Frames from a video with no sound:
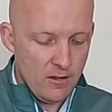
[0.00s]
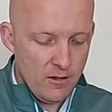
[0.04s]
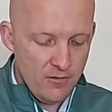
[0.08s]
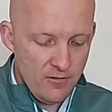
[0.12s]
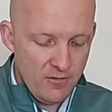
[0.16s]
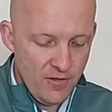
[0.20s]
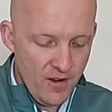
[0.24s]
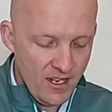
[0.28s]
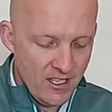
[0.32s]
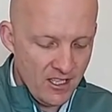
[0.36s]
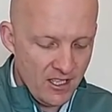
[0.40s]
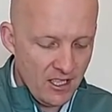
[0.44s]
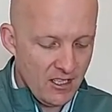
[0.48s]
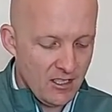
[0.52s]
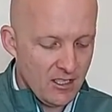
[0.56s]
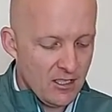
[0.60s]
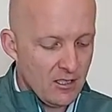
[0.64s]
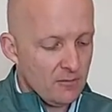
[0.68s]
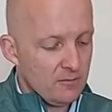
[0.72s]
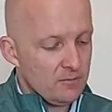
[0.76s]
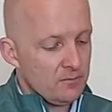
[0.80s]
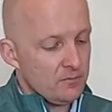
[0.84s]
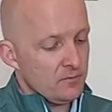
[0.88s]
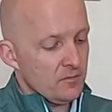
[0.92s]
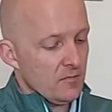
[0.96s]

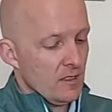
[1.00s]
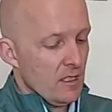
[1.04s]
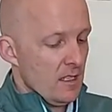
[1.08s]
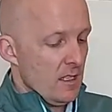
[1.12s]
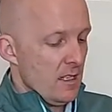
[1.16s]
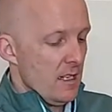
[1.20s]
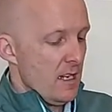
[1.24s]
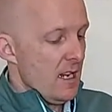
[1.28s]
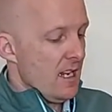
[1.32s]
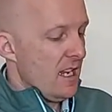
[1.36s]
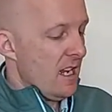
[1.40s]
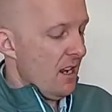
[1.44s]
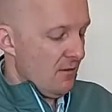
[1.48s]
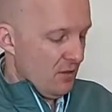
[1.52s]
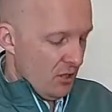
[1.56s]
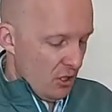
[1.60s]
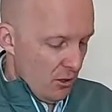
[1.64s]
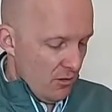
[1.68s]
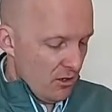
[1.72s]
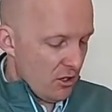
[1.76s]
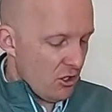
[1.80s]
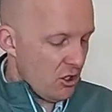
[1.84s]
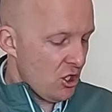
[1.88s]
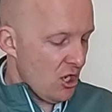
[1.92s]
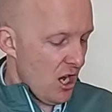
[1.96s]
fitters. It gives
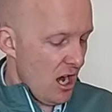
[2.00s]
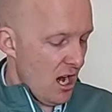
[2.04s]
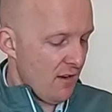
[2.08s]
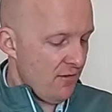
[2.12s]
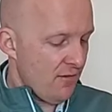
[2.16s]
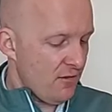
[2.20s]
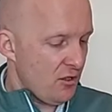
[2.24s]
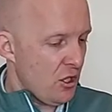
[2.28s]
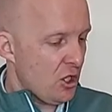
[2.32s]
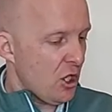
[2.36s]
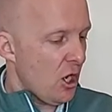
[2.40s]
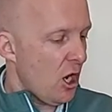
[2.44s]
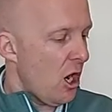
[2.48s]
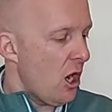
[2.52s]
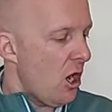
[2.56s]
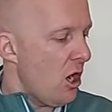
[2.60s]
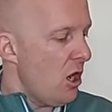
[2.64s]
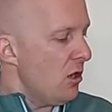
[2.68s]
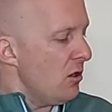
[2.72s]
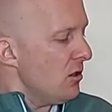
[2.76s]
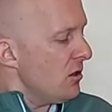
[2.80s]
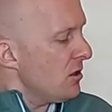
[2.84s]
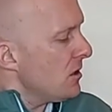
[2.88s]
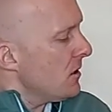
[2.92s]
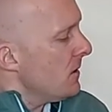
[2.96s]
you a shaft
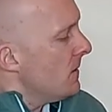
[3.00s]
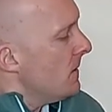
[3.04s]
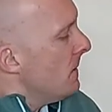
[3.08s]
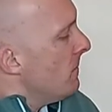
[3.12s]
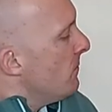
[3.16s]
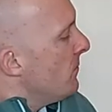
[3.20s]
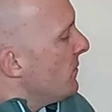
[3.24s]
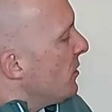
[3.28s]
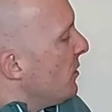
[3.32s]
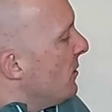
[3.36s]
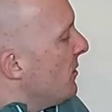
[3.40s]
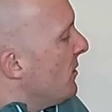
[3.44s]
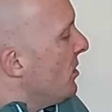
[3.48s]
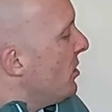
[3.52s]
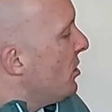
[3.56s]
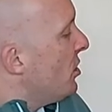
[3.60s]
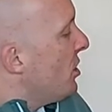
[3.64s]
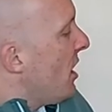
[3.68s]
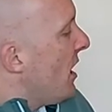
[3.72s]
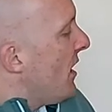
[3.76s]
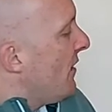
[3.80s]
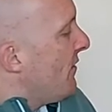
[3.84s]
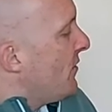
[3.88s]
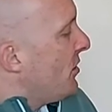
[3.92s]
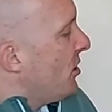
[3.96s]
chart. So in the
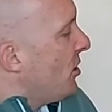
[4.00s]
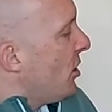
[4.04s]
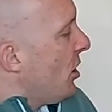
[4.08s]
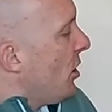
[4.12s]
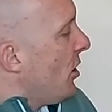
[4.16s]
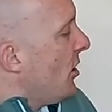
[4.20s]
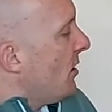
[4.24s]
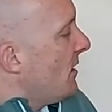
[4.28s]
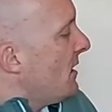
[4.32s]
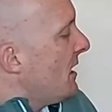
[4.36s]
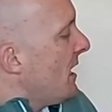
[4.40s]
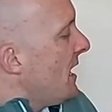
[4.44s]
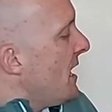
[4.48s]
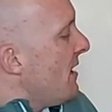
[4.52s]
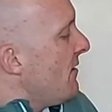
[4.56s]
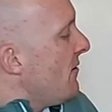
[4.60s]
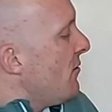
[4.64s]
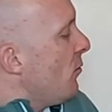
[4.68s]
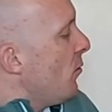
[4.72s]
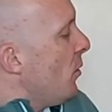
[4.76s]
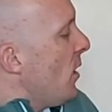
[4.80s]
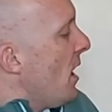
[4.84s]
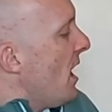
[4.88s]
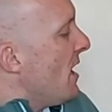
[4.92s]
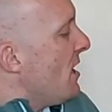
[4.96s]
shaft chart here,
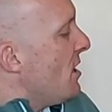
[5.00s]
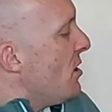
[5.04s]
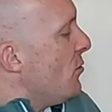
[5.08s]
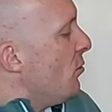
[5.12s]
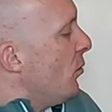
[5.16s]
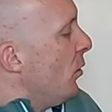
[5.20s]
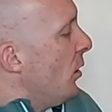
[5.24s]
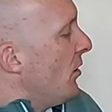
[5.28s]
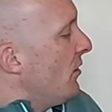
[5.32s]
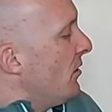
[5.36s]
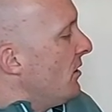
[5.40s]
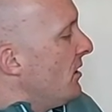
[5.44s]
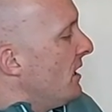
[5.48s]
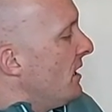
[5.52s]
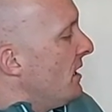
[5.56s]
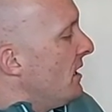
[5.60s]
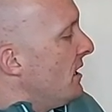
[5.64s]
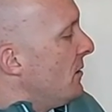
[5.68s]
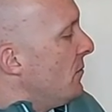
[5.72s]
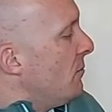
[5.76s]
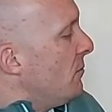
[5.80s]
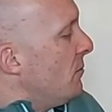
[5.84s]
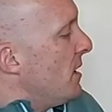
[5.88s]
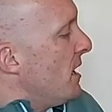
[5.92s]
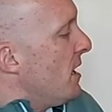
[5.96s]
where you want it
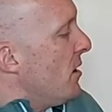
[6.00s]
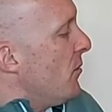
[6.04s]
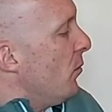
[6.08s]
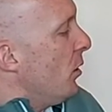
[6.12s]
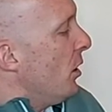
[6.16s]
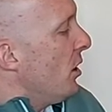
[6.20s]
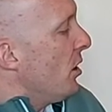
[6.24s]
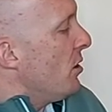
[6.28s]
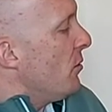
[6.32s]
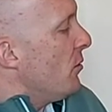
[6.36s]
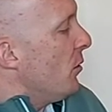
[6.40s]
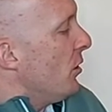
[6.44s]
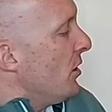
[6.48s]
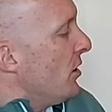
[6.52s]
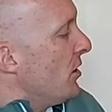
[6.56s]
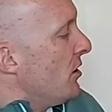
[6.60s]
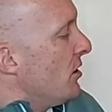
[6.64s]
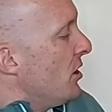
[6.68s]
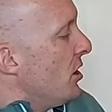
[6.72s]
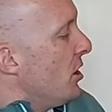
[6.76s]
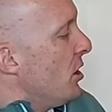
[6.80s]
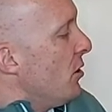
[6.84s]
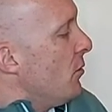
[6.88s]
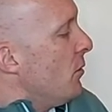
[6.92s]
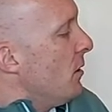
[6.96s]
to be and what you want to
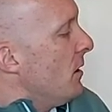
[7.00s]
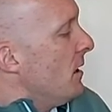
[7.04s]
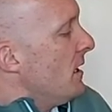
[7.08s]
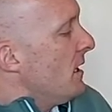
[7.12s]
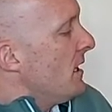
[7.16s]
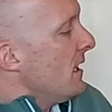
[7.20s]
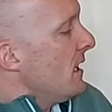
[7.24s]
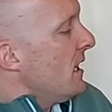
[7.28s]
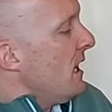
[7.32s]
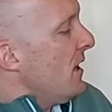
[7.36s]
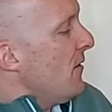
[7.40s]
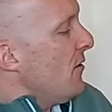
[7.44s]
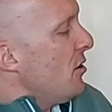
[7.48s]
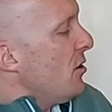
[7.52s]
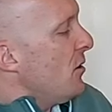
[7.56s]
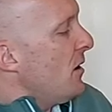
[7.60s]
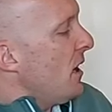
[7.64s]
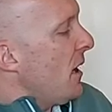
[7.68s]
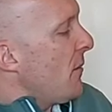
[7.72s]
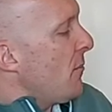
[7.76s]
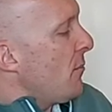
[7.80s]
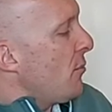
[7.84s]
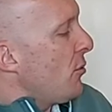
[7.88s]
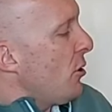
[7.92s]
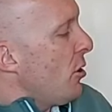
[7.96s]
do, gives you
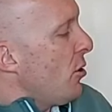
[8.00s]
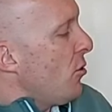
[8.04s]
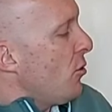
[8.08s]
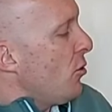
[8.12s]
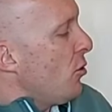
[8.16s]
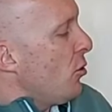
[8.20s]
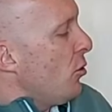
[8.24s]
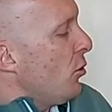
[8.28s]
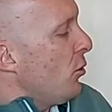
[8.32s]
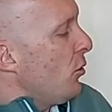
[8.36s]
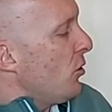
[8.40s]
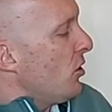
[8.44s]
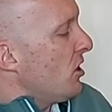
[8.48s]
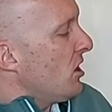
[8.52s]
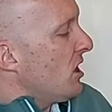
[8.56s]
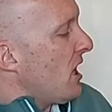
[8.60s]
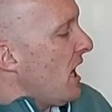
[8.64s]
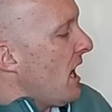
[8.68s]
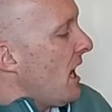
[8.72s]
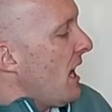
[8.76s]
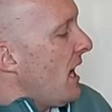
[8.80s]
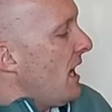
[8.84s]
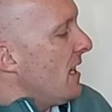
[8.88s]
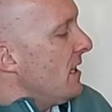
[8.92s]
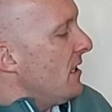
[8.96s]
that Procore
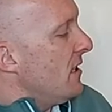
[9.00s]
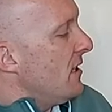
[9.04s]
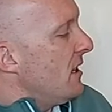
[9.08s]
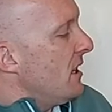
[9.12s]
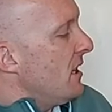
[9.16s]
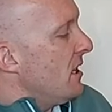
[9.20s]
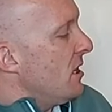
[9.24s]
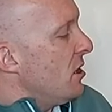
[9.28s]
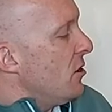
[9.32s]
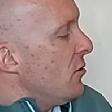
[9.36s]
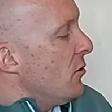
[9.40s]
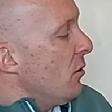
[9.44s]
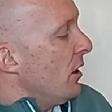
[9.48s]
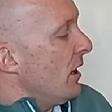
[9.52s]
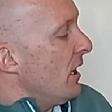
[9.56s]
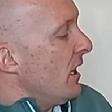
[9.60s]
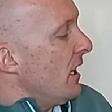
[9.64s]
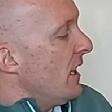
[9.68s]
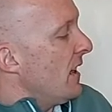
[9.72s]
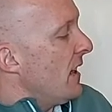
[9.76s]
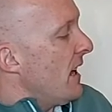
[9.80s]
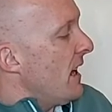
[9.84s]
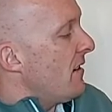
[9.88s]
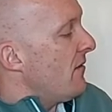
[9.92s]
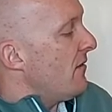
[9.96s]
size that you are
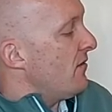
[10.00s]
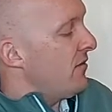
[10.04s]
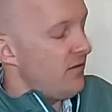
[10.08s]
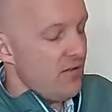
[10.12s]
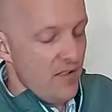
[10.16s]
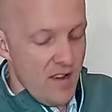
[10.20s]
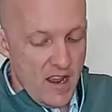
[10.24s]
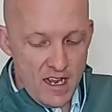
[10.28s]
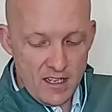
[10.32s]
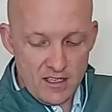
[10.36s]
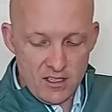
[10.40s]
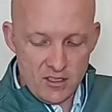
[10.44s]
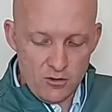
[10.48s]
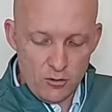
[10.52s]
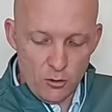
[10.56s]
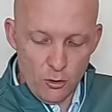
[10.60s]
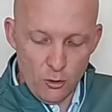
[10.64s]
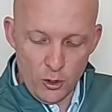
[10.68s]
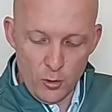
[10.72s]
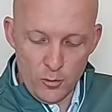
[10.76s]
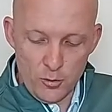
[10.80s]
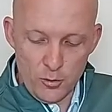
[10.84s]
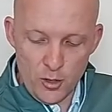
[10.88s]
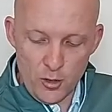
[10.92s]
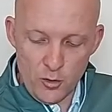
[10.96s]
going to then fit.
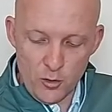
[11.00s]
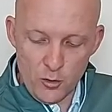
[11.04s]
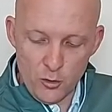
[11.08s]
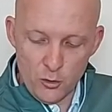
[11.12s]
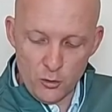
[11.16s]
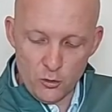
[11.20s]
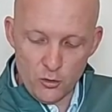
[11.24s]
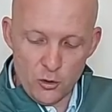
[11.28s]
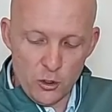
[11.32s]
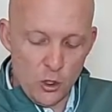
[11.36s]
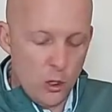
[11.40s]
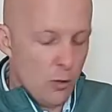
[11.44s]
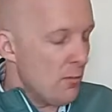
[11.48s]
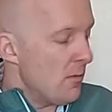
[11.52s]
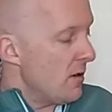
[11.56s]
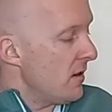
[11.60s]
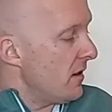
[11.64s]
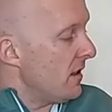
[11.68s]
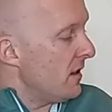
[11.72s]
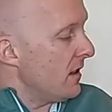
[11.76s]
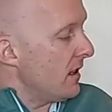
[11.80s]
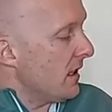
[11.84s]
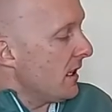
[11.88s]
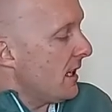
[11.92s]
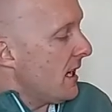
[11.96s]
All the Procores come
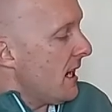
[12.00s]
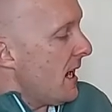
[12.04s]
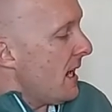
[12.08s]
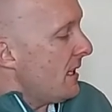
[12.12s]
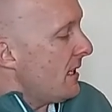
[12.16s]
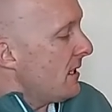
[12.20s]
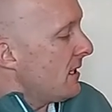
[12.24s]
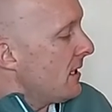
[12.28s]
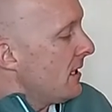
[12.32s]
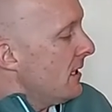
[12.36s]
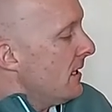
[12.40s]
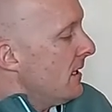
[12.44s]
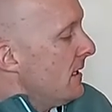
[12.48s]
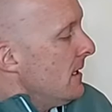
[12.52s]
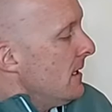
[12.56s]
within the kit.